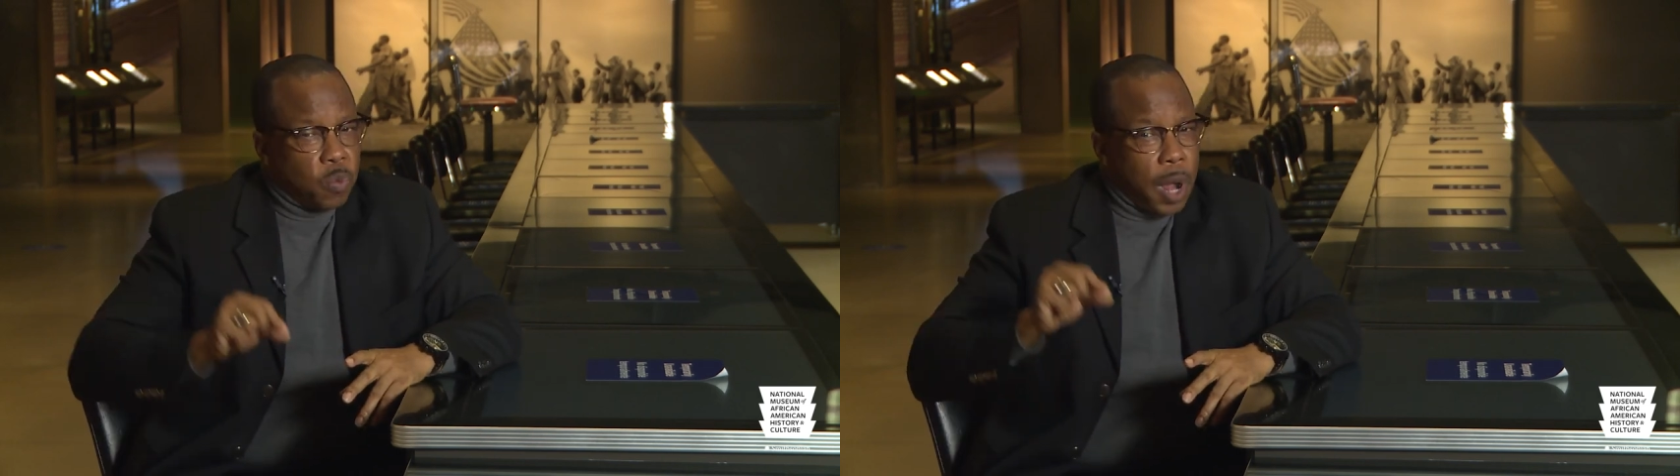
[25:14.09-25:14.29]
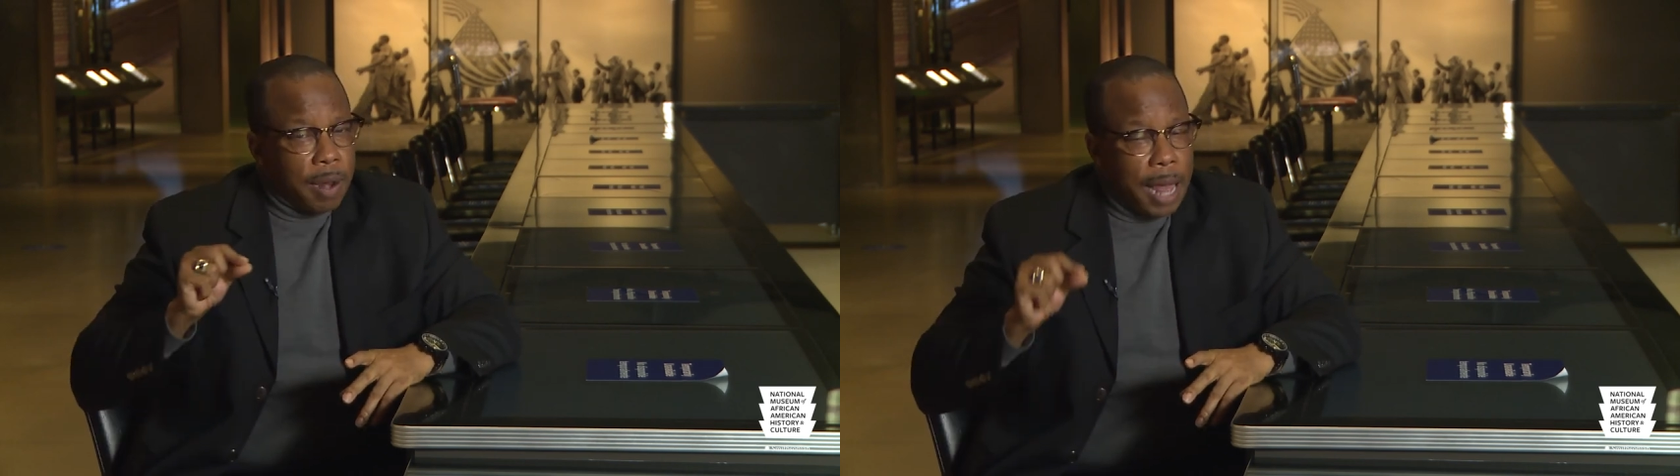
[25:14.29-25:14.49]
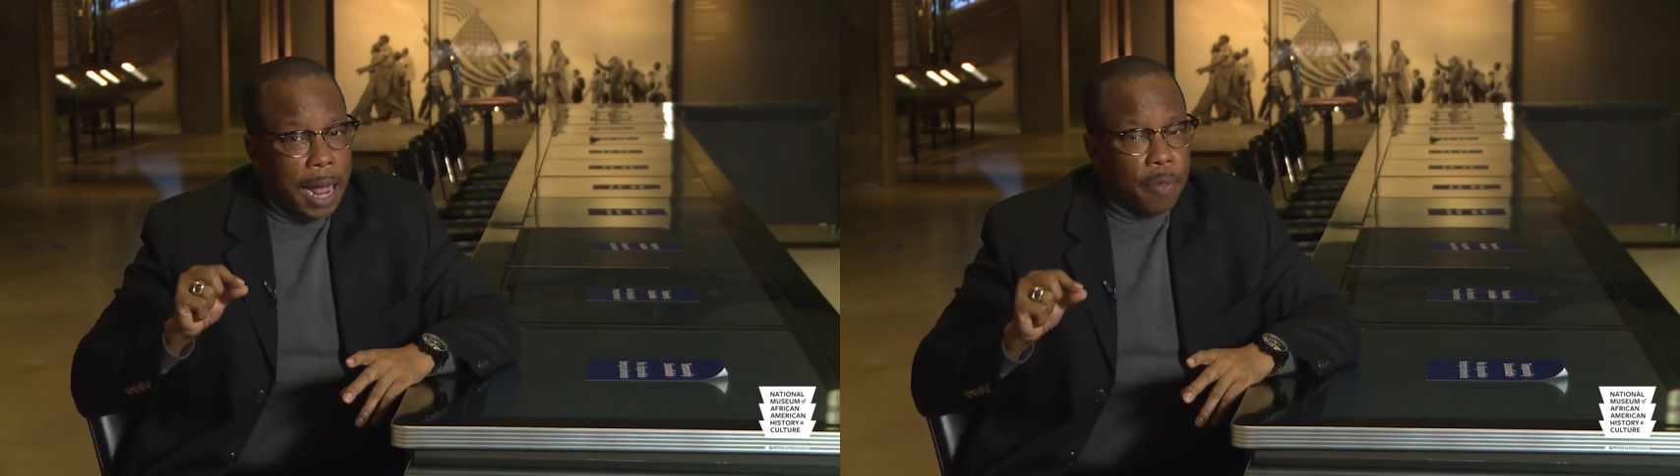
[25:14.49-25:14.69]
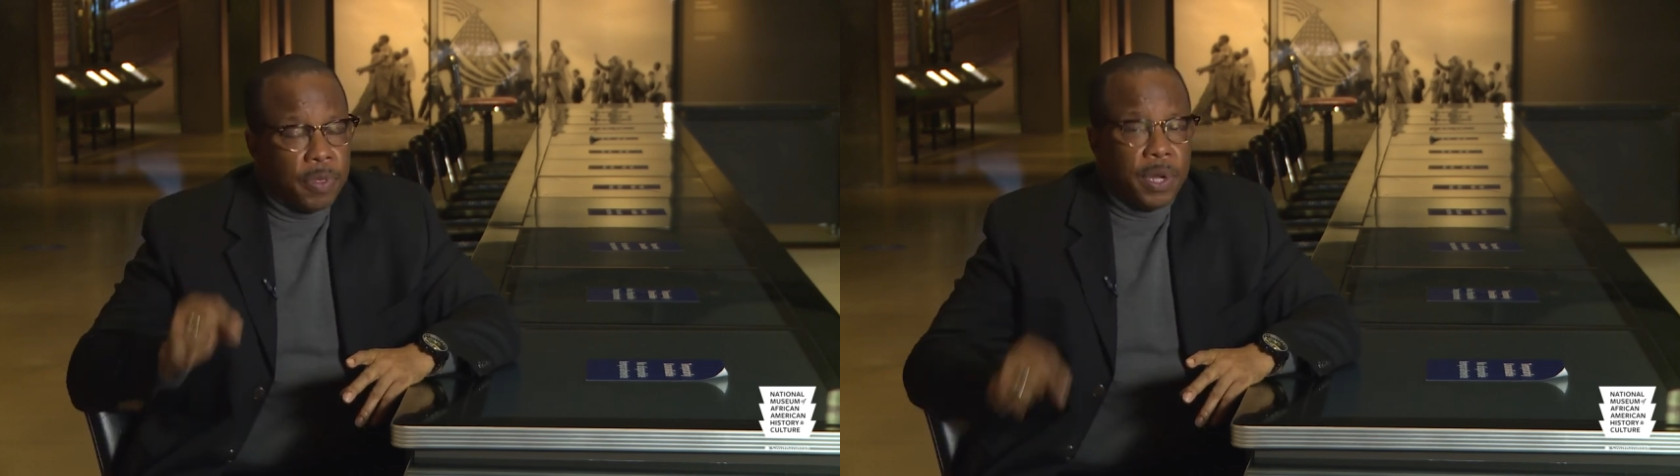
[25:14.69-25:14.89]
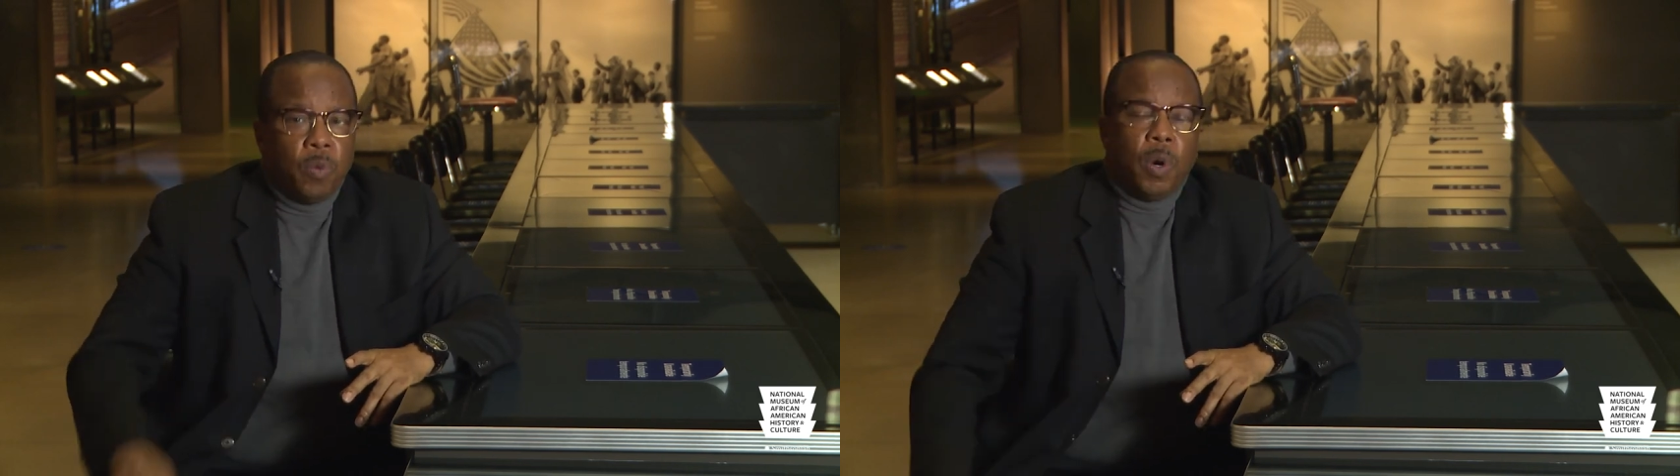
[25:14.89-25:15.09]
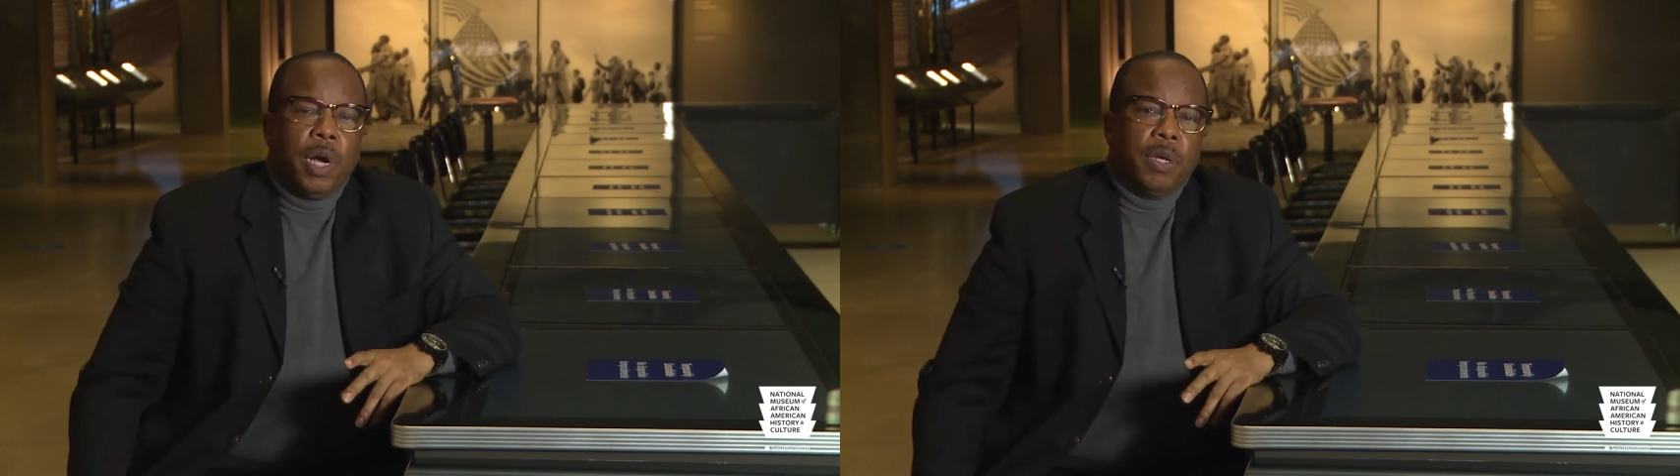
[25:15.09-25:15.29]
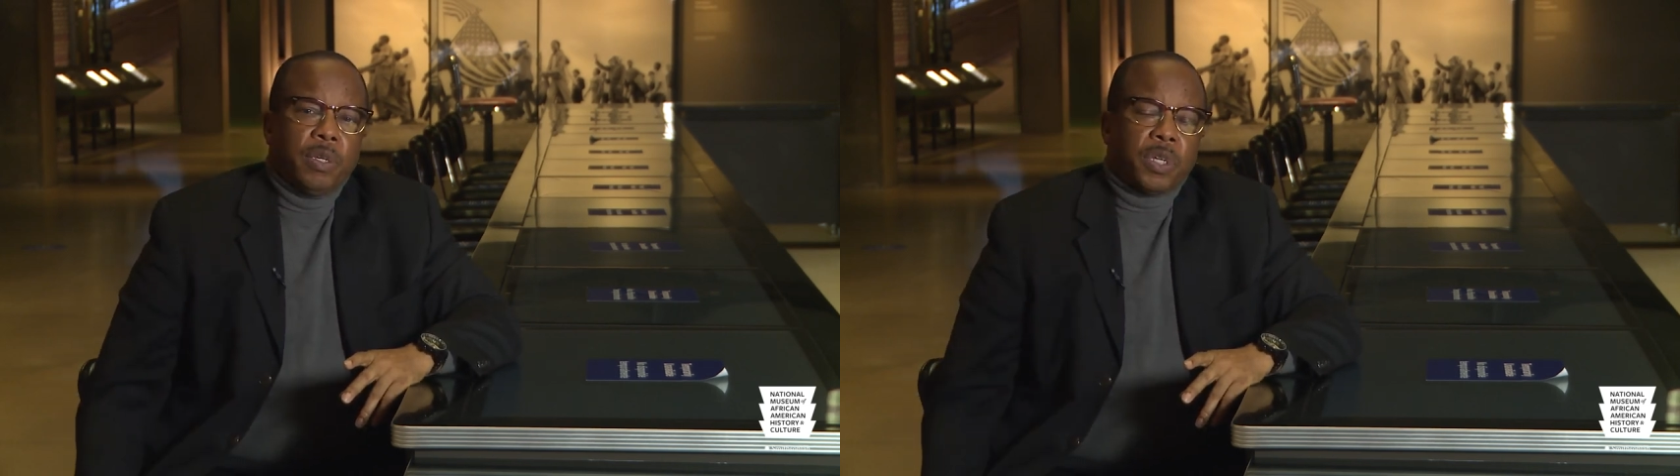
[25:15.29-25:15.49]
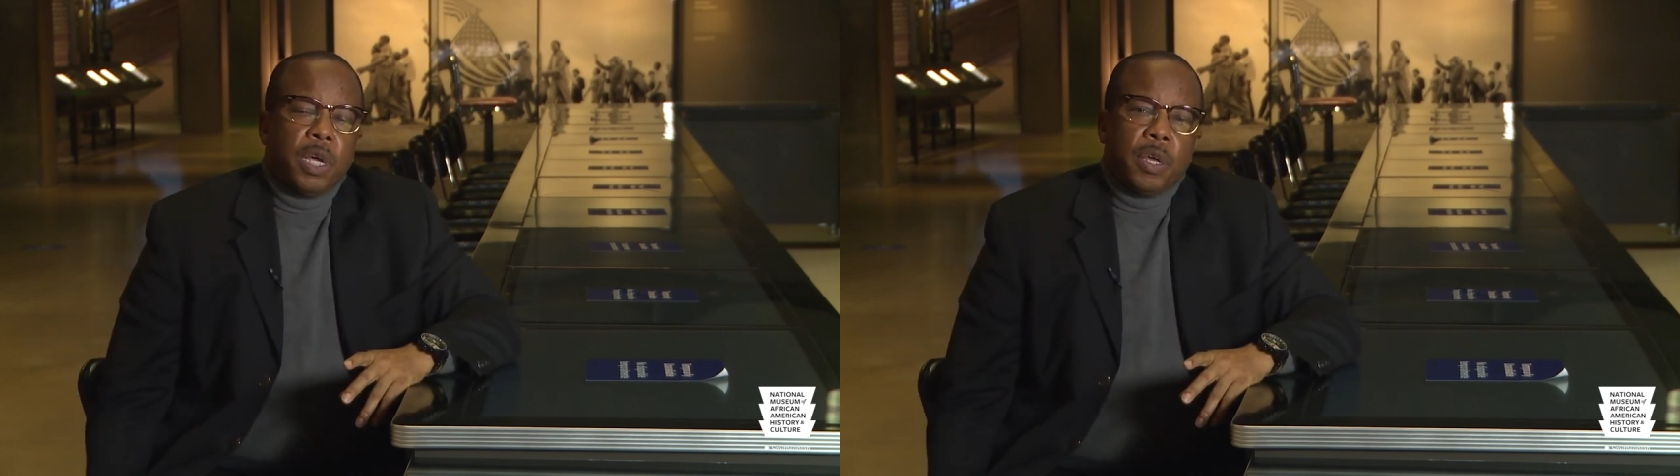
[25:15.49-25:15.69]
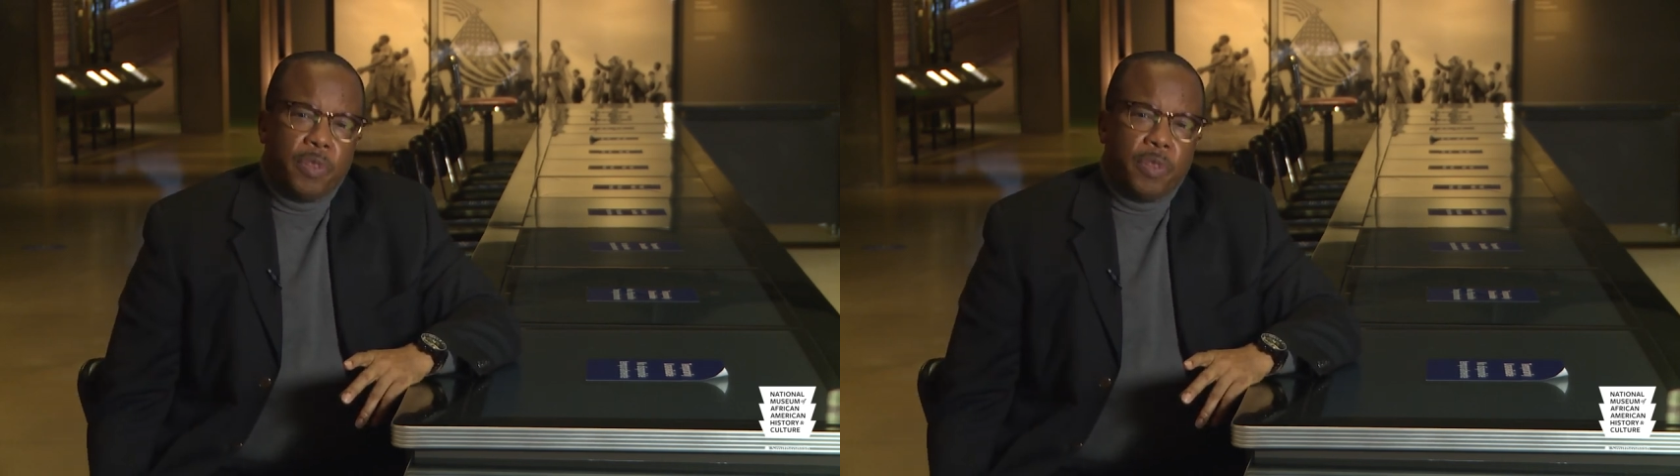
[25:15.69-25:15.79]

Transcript: while out there was